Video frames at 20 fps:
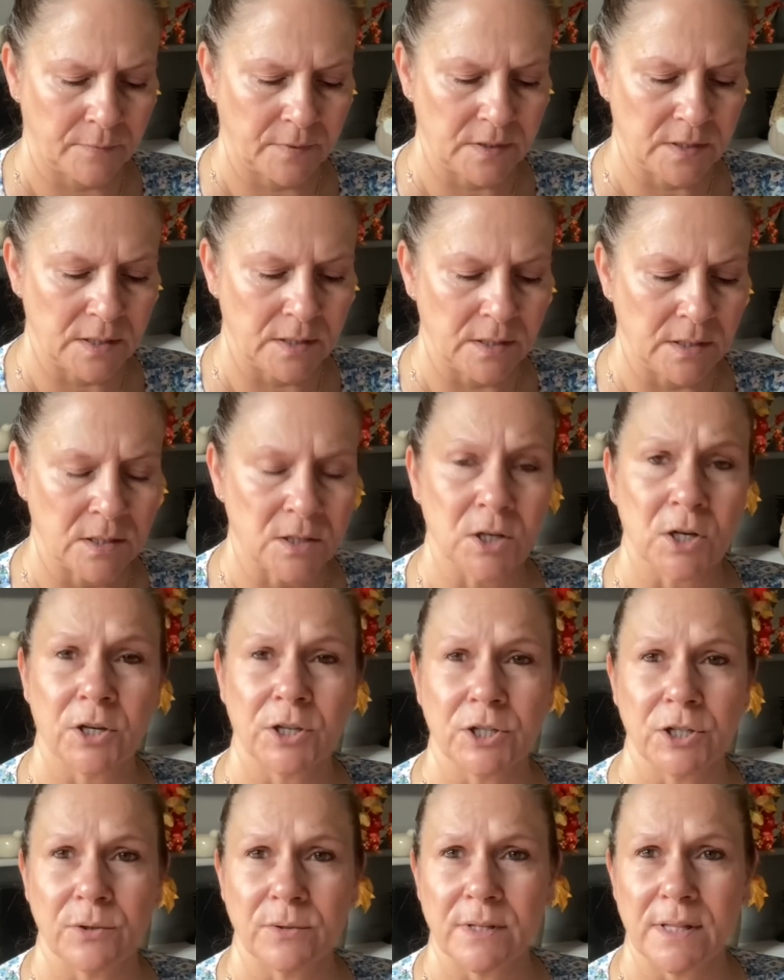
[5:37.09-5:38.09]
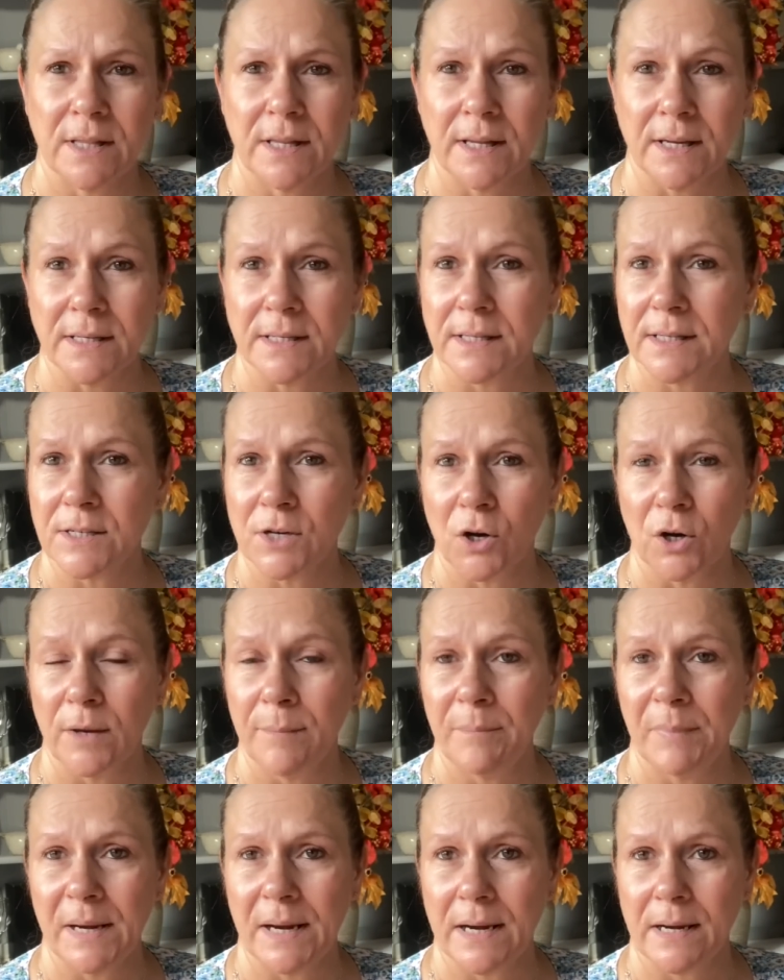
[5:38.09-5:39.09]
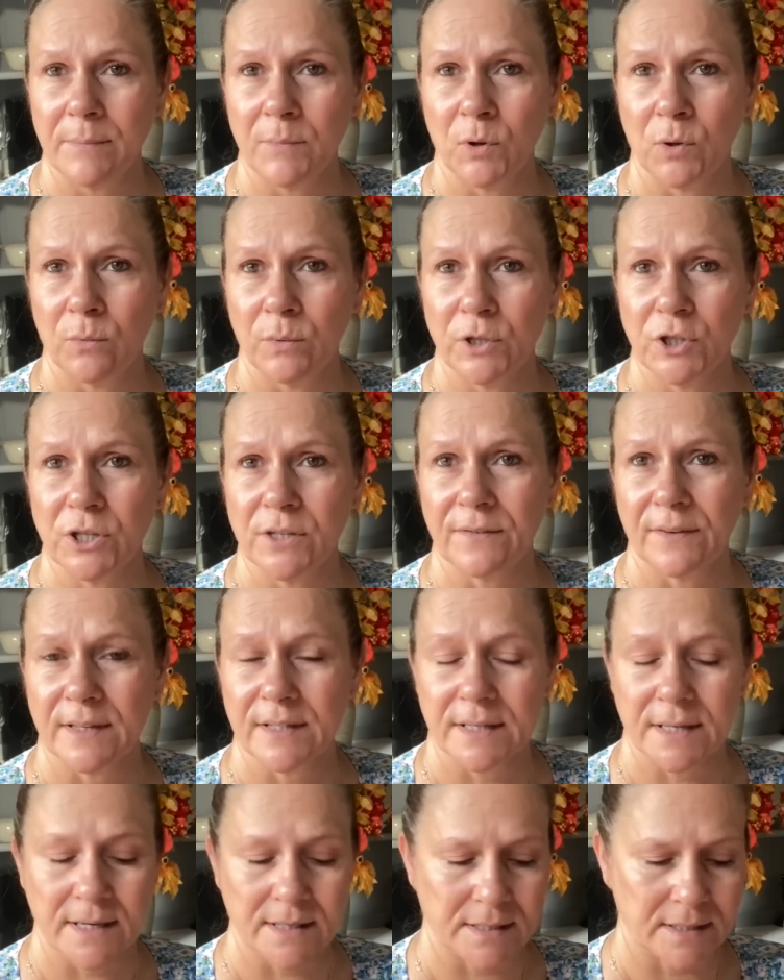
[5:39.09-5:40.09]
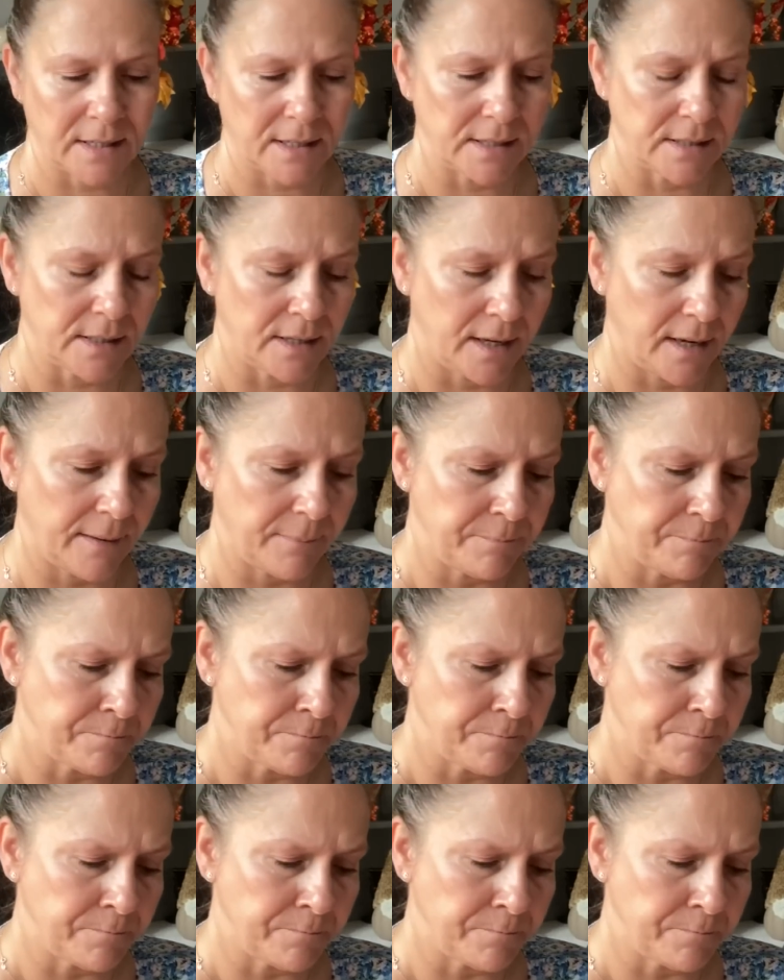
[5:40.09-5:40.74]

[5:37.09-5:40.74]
since he started using these, he's not limping anymore, which is fantastic, isn't it?